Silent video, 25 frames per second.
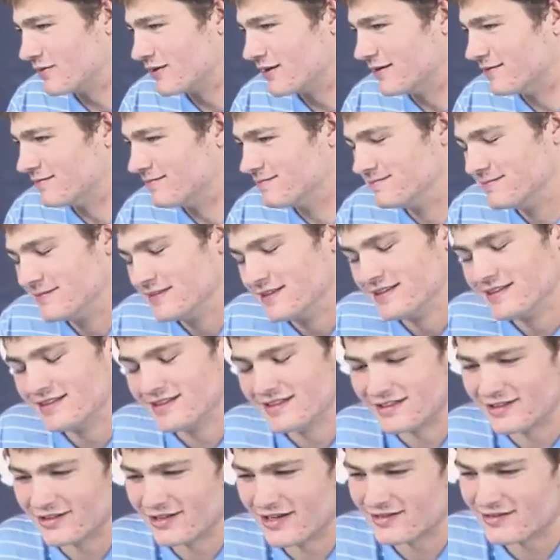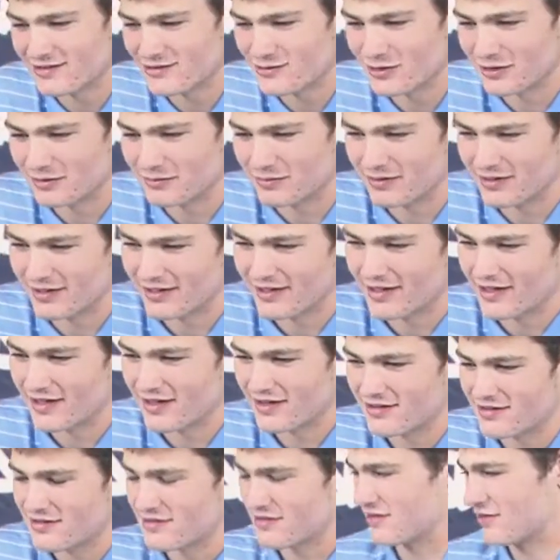But you know, that's a trick play,
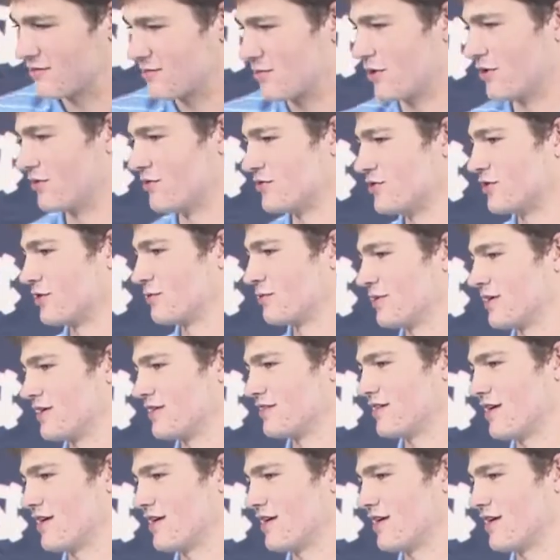and it's part of a trick play.